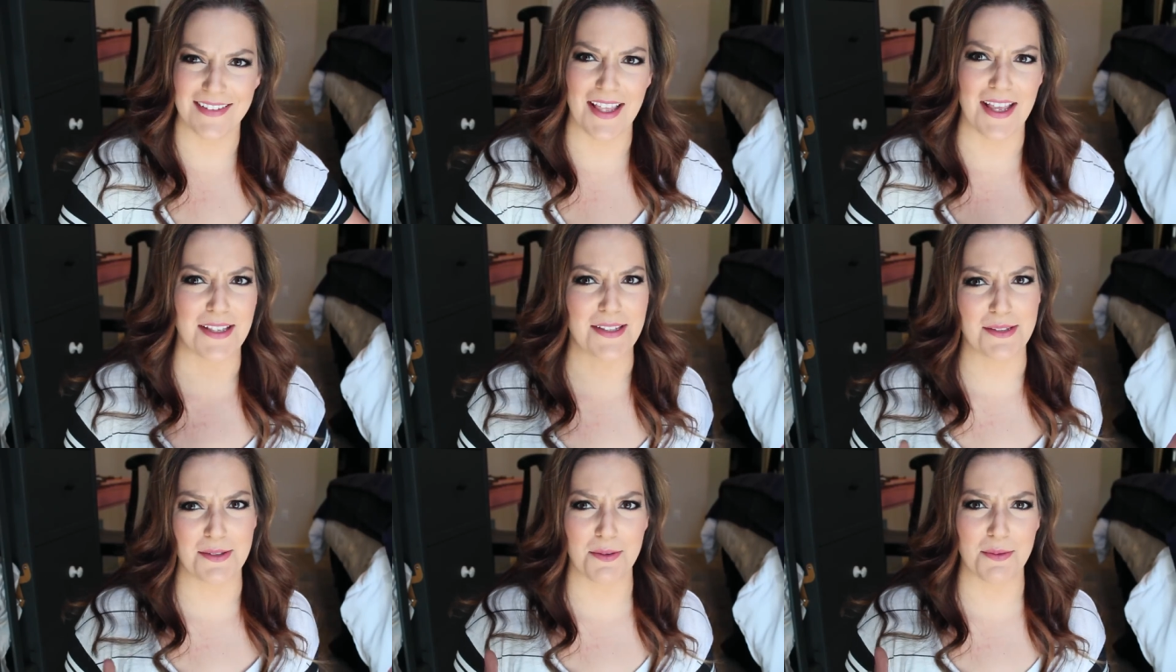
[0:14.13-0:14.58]

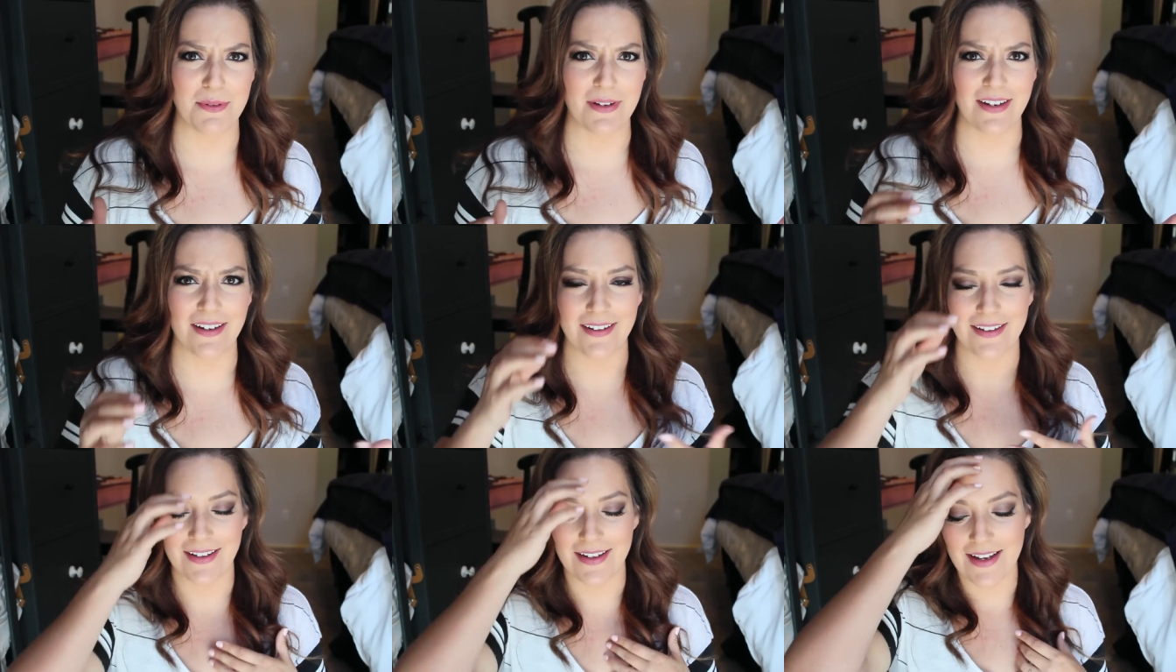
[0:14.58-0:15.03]
that's so
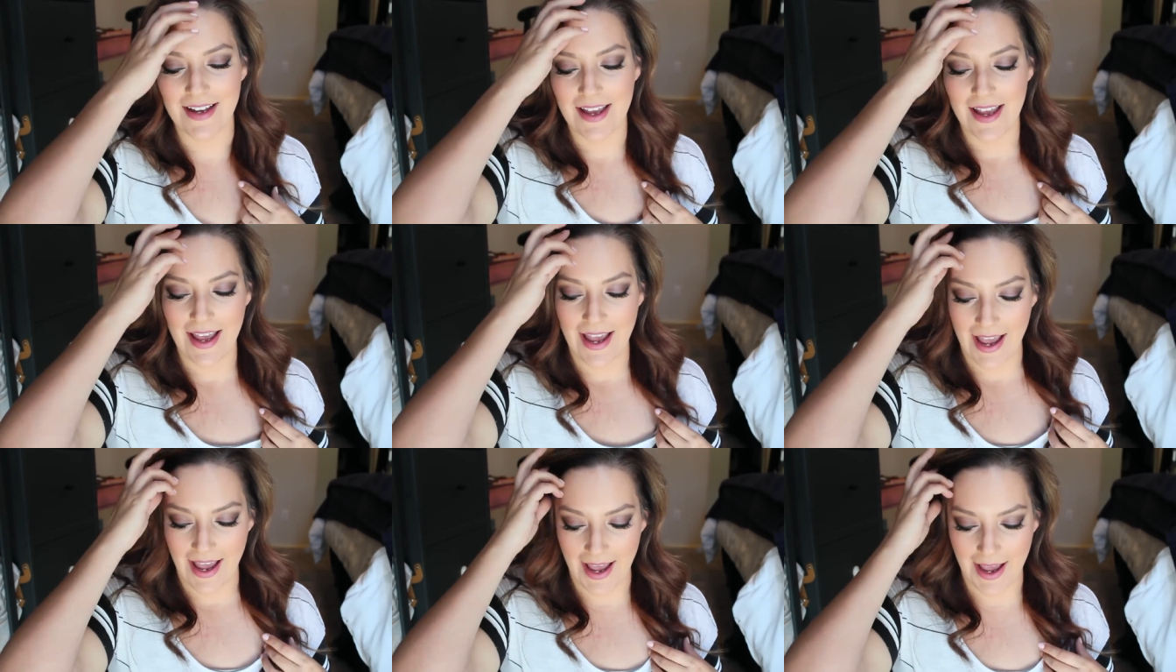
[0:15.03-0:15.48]
weird,
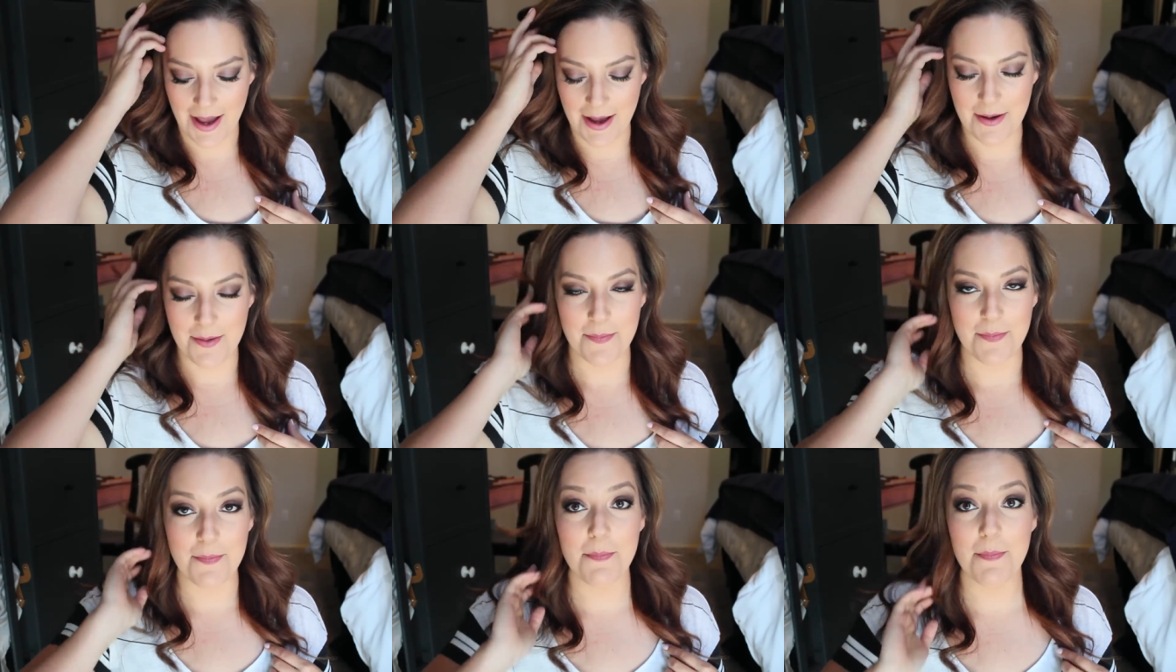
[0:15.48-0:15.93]

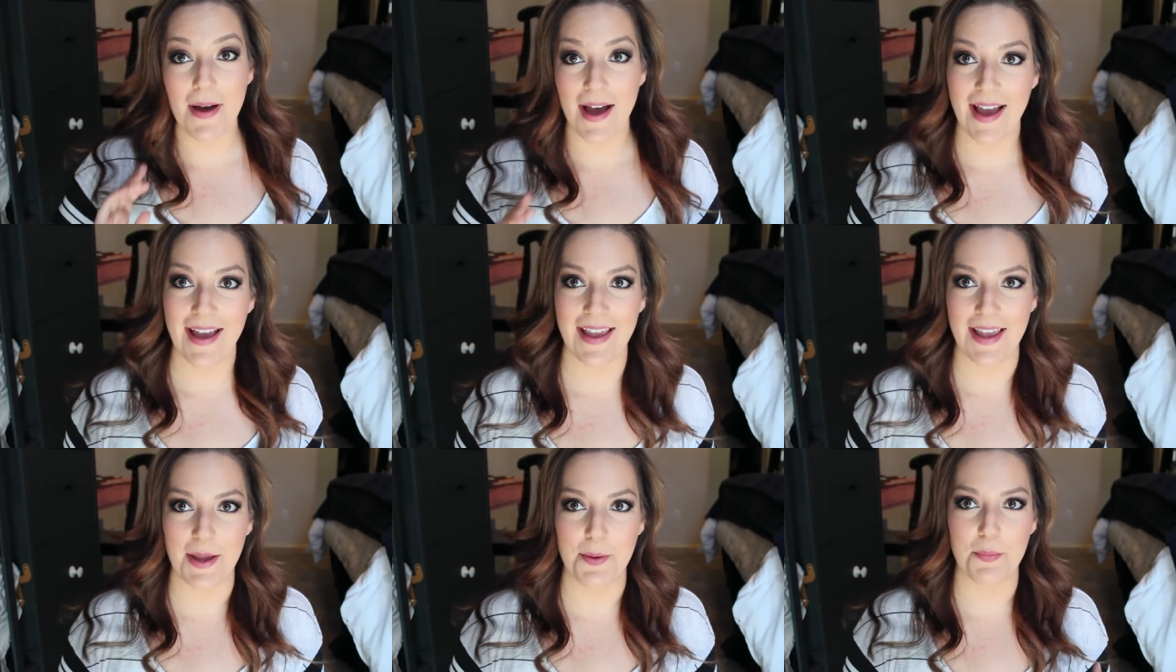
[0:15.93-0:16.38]
um,
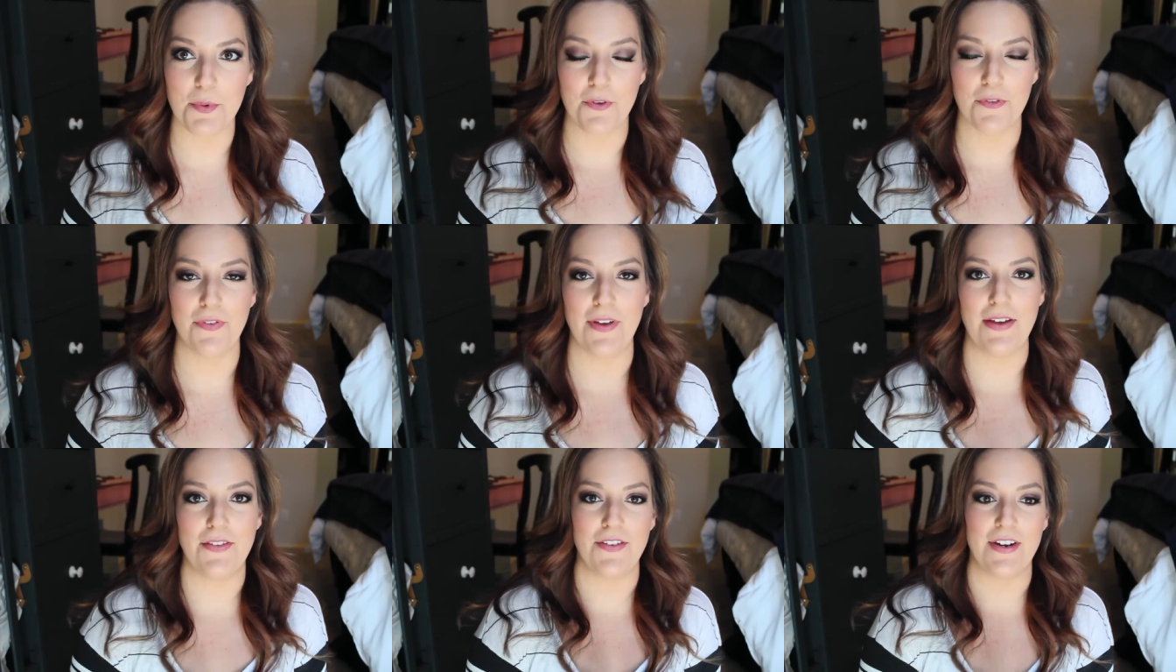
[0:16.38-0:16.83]
my April
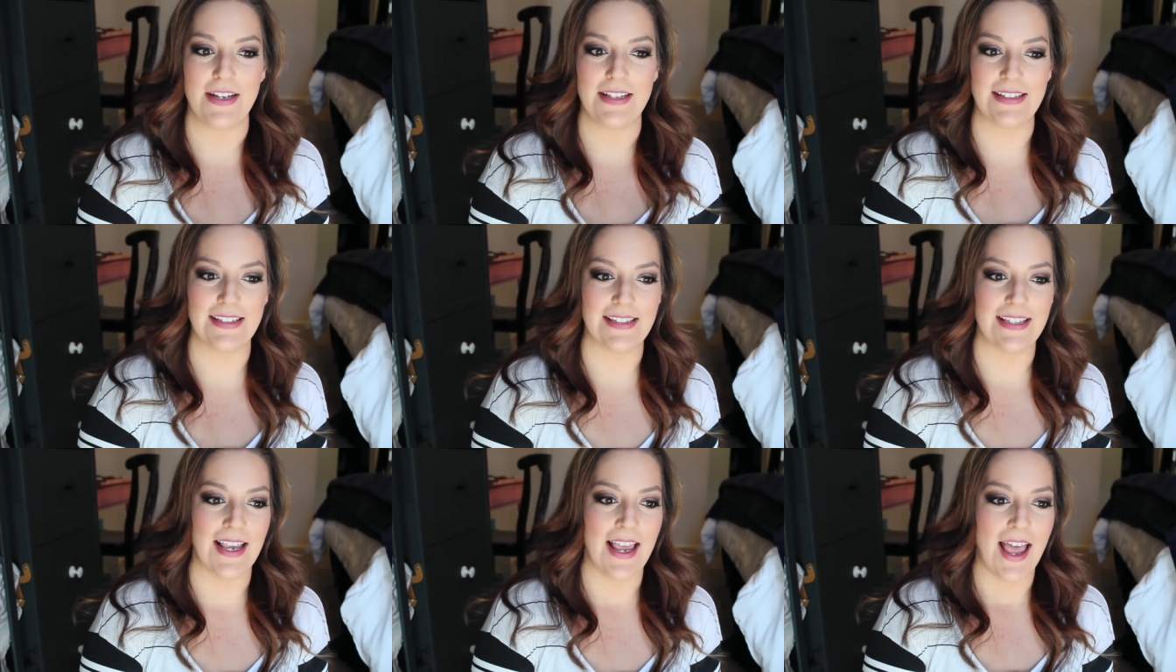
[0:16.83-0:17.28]
favorites.